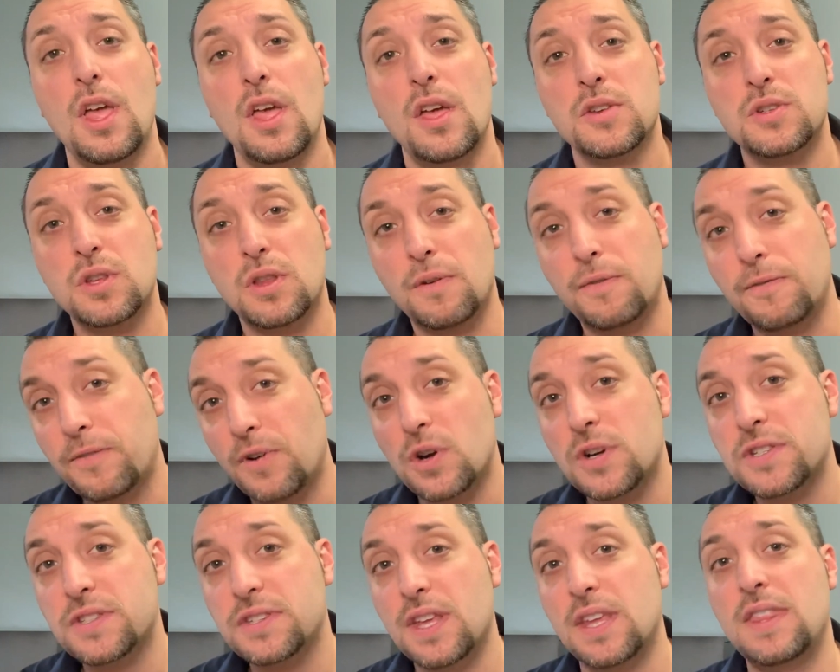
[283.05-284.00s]
So the
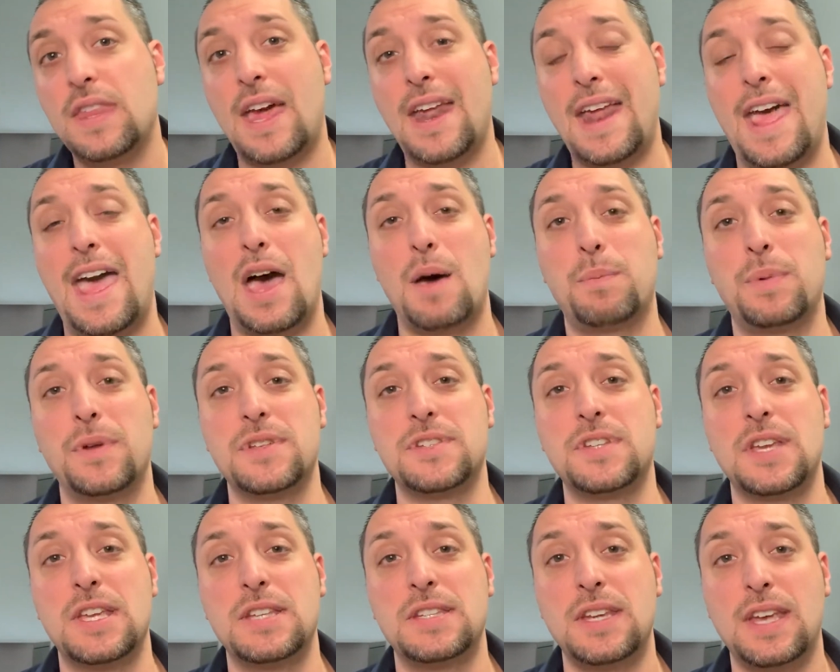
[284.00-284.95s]
first thing that
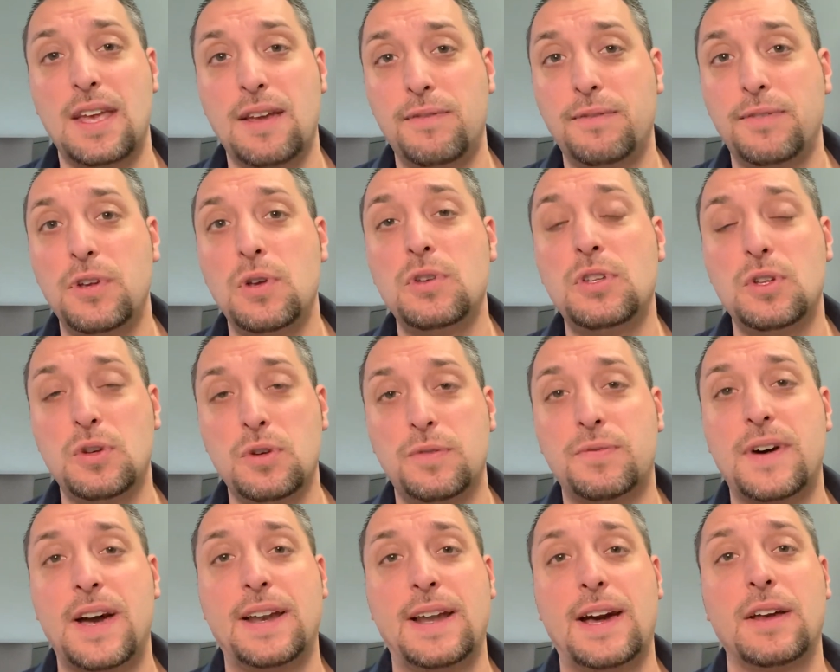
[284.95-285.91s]
happens is, if you do
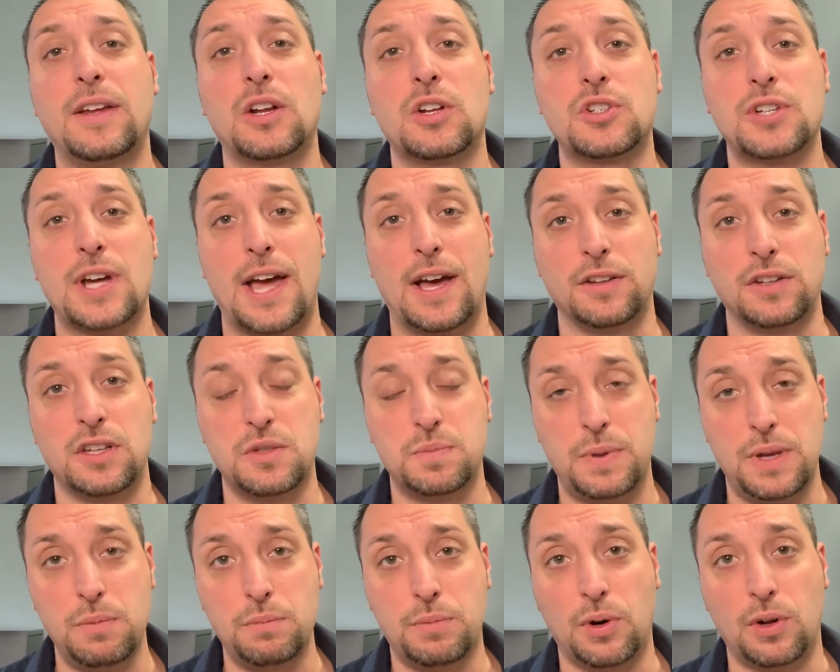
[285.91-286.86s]
find out your child is
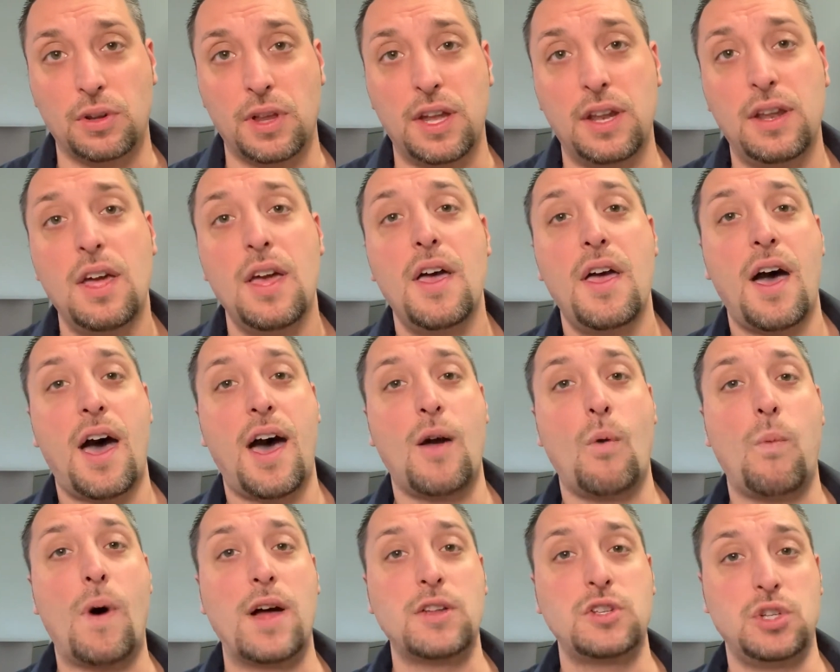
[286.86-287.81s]
being bullied, I
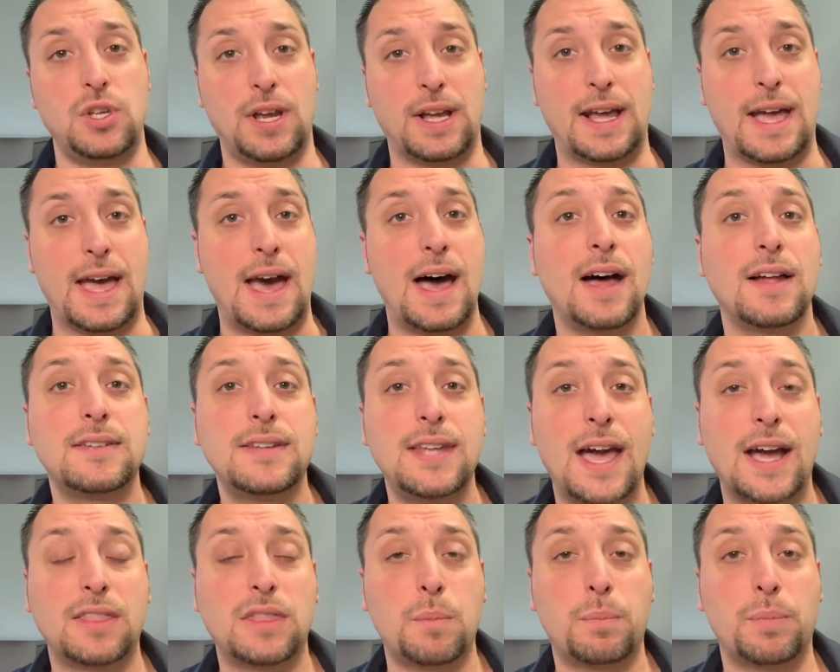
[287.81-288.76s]
want you to
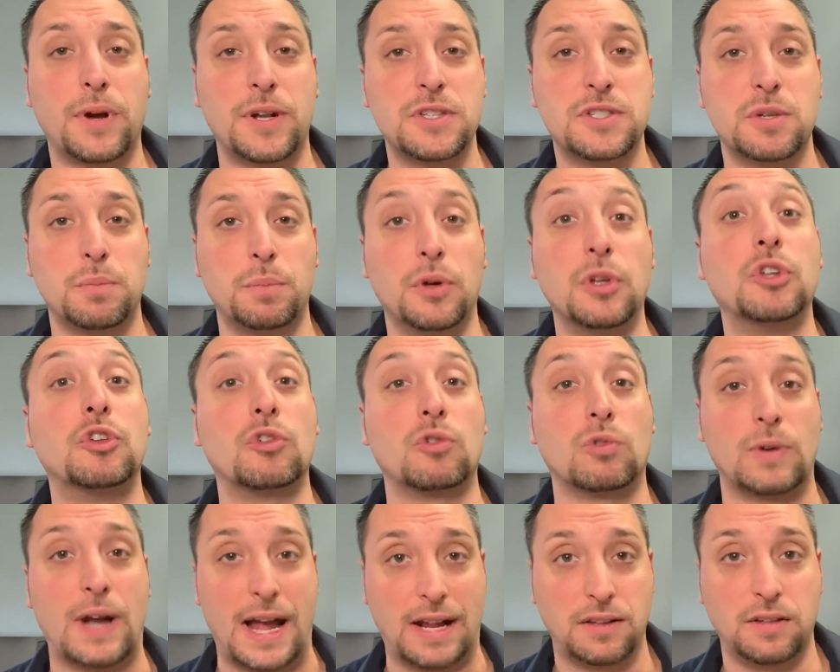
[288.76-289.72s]
contact the principal
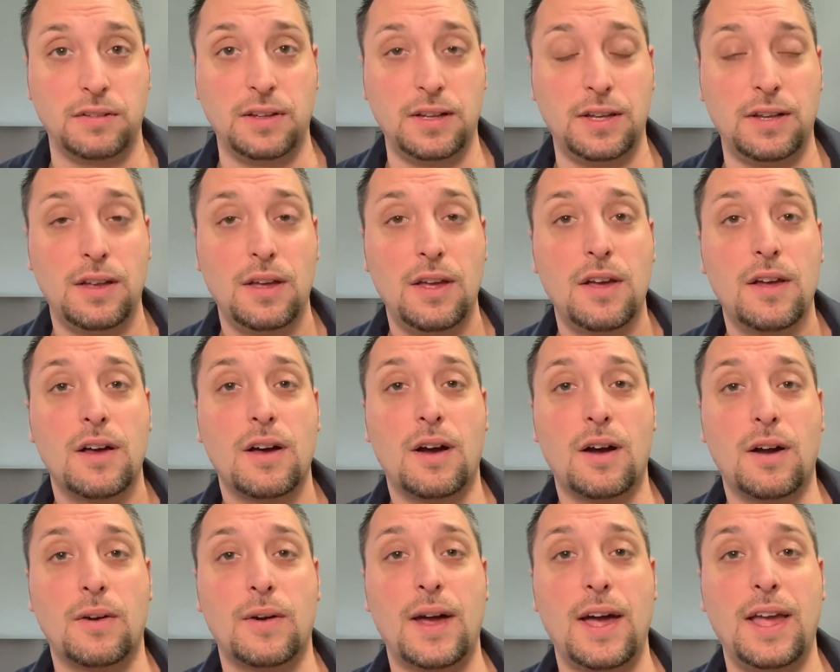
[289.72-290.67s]
directly,
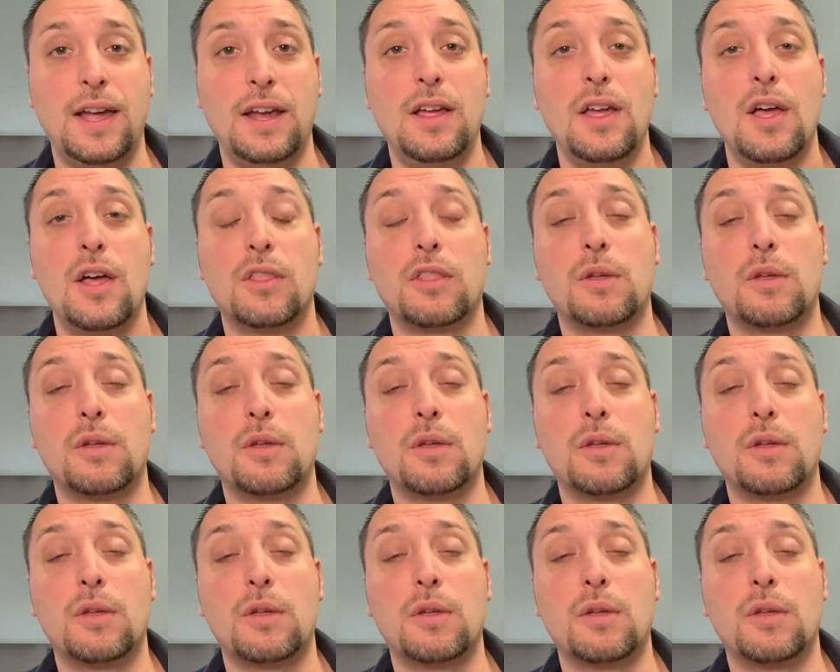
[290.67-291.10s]
all right?